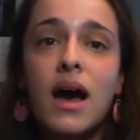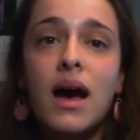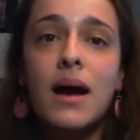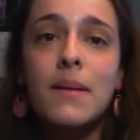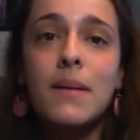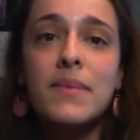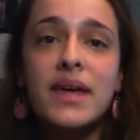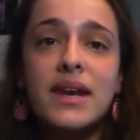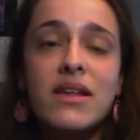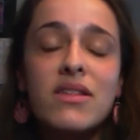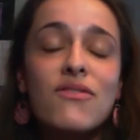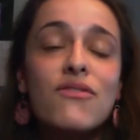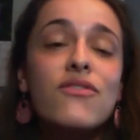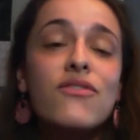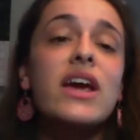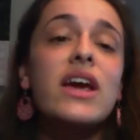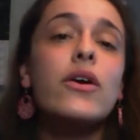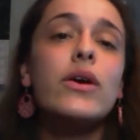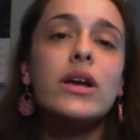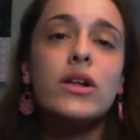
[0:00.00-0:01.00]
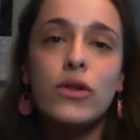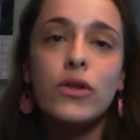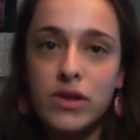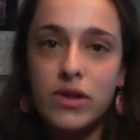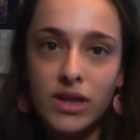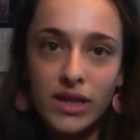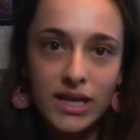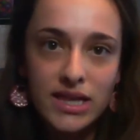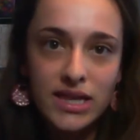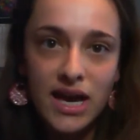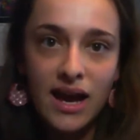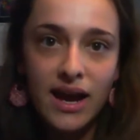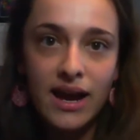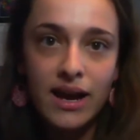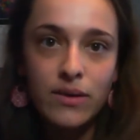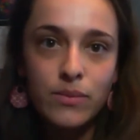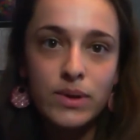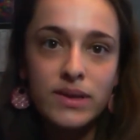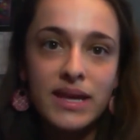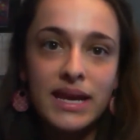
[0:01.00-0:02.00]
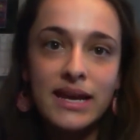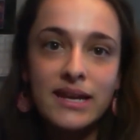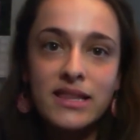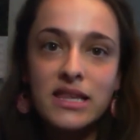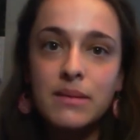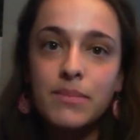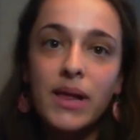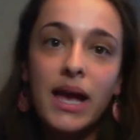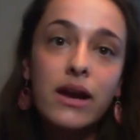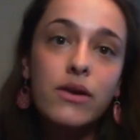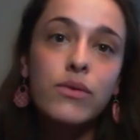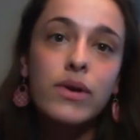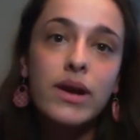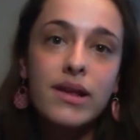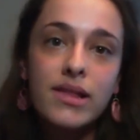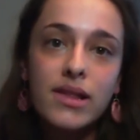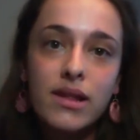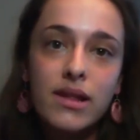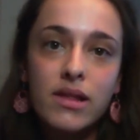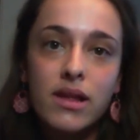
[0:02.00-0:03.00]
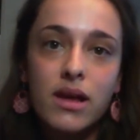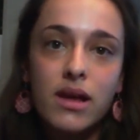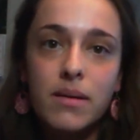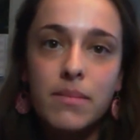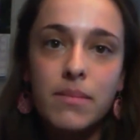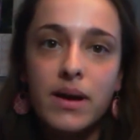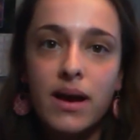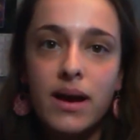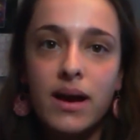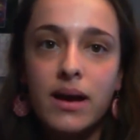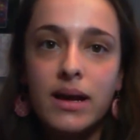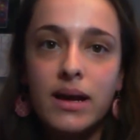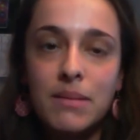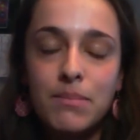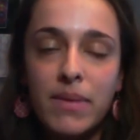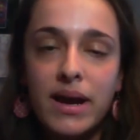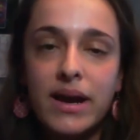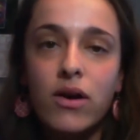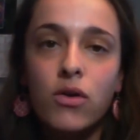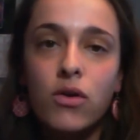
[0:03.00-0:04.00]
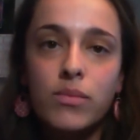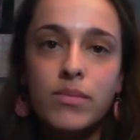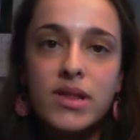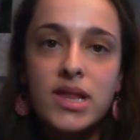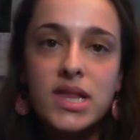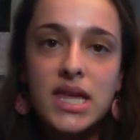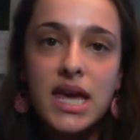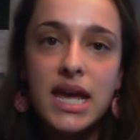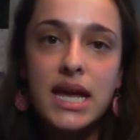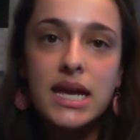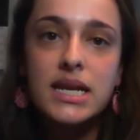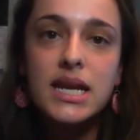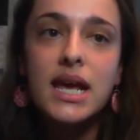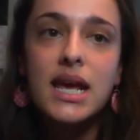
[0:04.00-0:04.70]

that is very closely tied with anti-Black racism in my home state.